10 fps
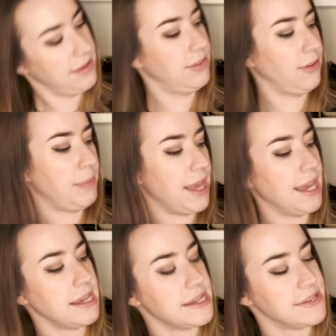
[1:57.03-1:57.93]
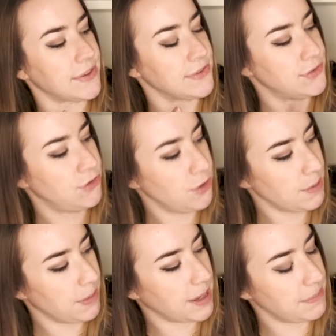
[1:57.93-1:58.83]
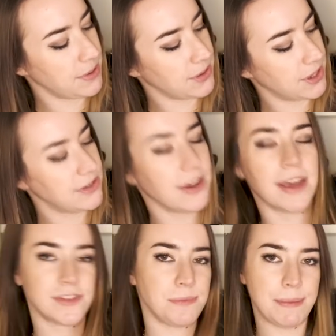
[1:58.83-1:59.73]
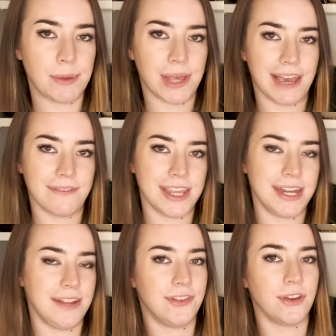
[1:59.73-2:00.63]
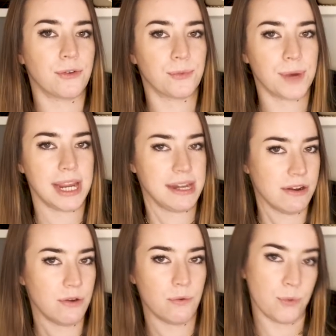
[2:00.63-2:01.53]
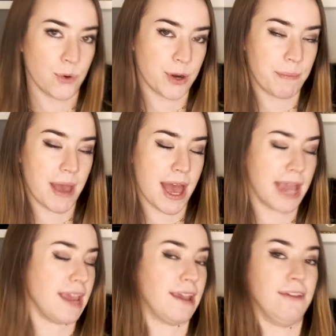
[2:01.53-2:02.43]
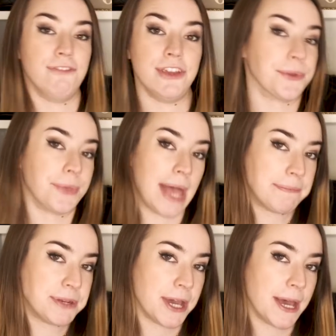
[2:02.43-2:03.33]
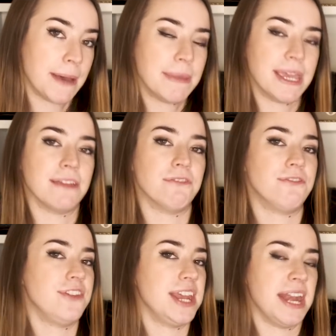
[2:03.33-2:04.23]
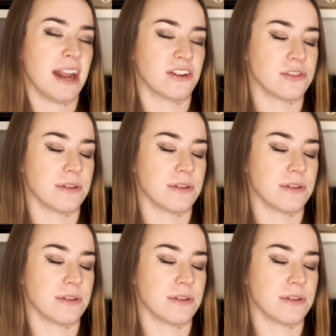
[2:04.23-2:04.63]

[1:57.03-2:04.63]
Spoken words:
This bag is super popular. Tons of people have it. It's a great work bag. It can fit your laptop. It can fit an extra